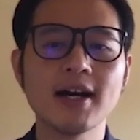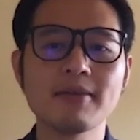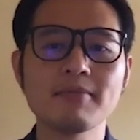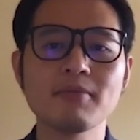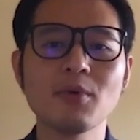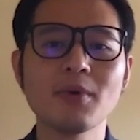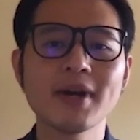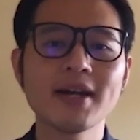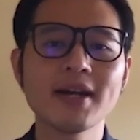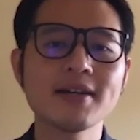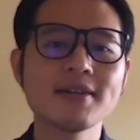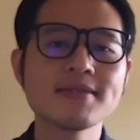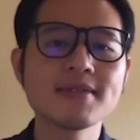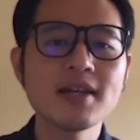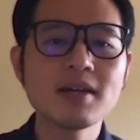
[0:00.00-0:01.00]
What I can
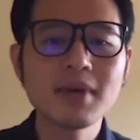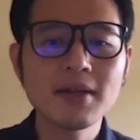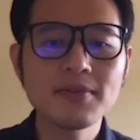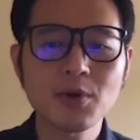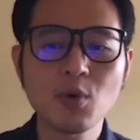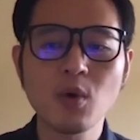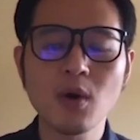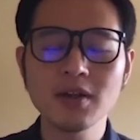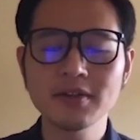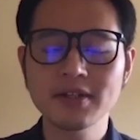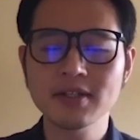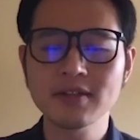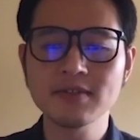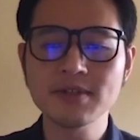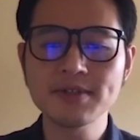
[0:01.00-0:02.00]
say about the
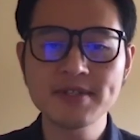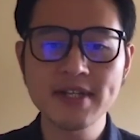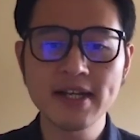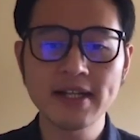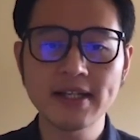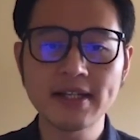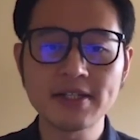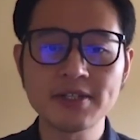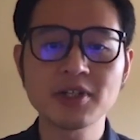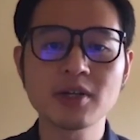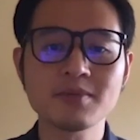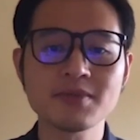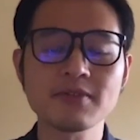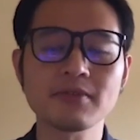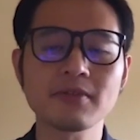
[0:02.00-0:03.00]
quality of UCLA in
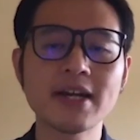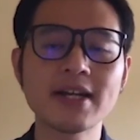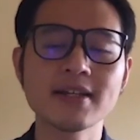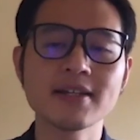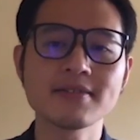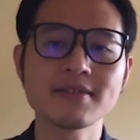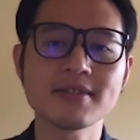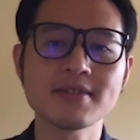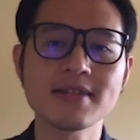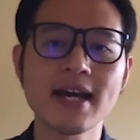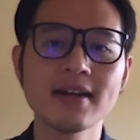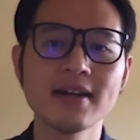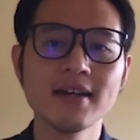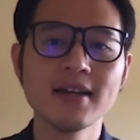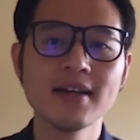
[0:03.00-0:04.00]
terms of rankings is that
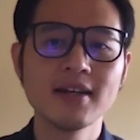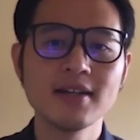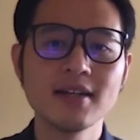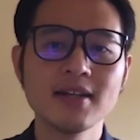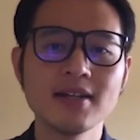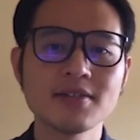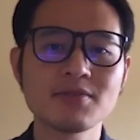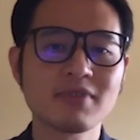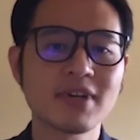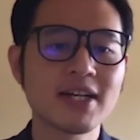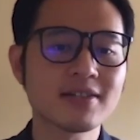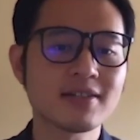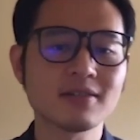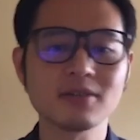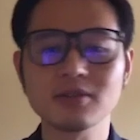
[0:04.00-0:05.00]
it is
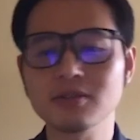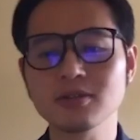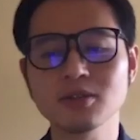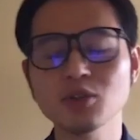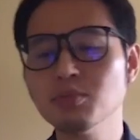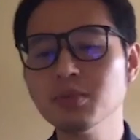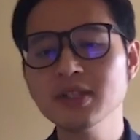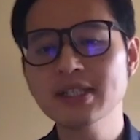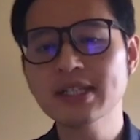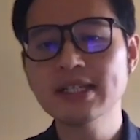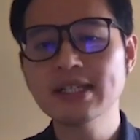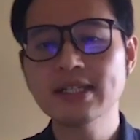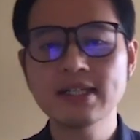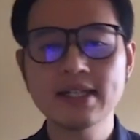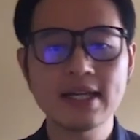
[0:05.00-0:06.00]
ranked
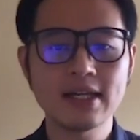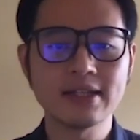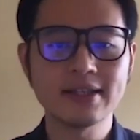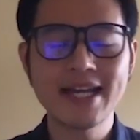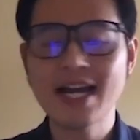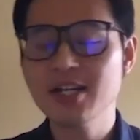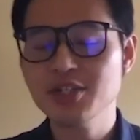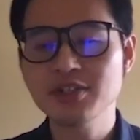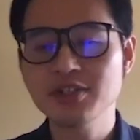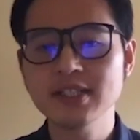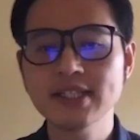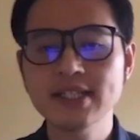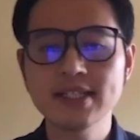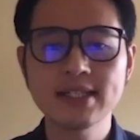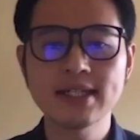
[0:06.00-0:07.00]
globally,
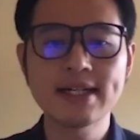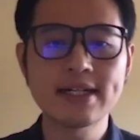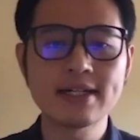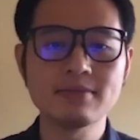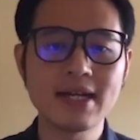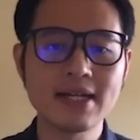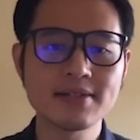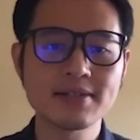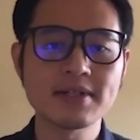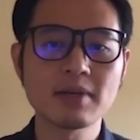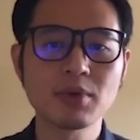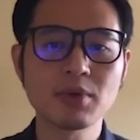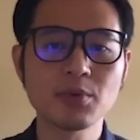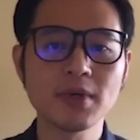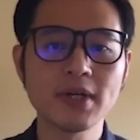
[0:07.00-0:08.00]
nationally, as a
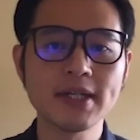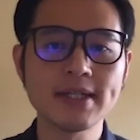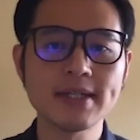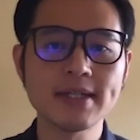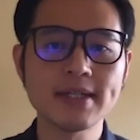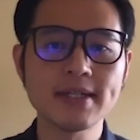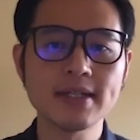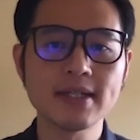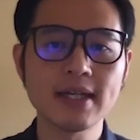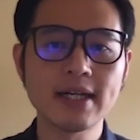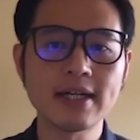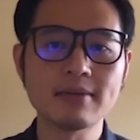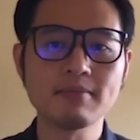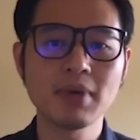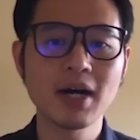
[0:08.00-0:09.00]
#1
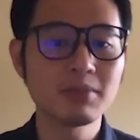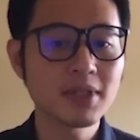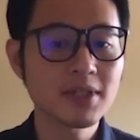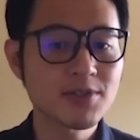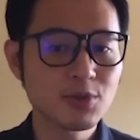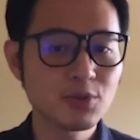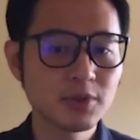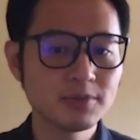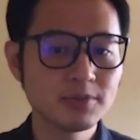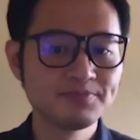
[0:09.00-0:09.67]
public school.